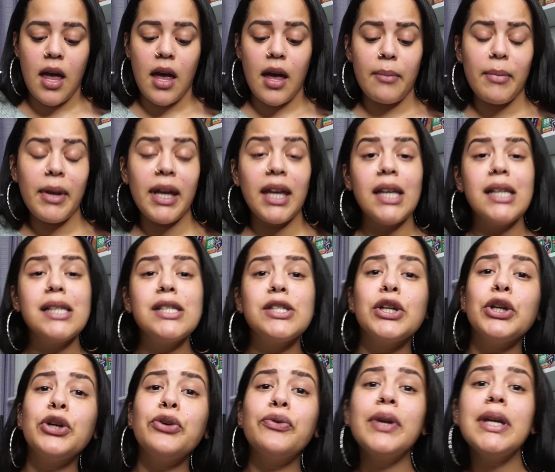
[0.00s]
And my hands
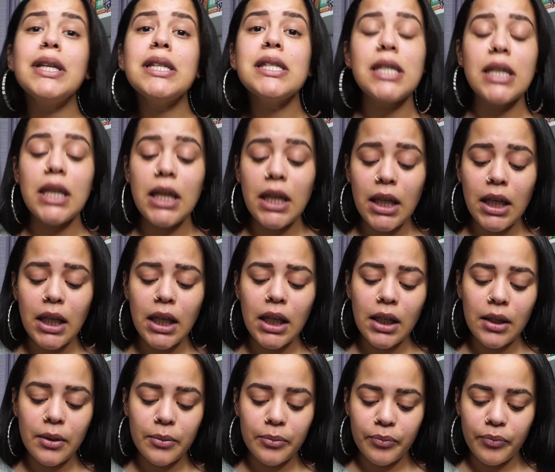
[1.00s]
are
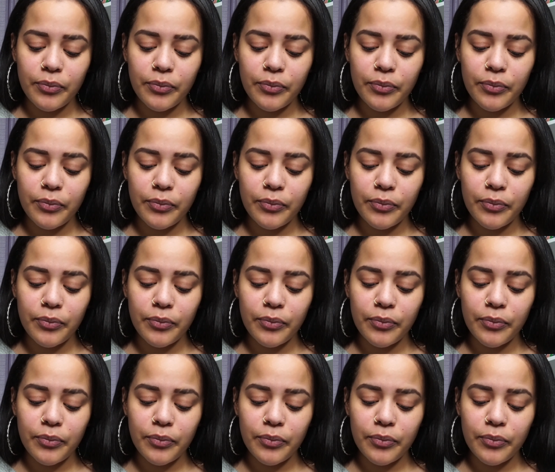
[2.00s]
greasy.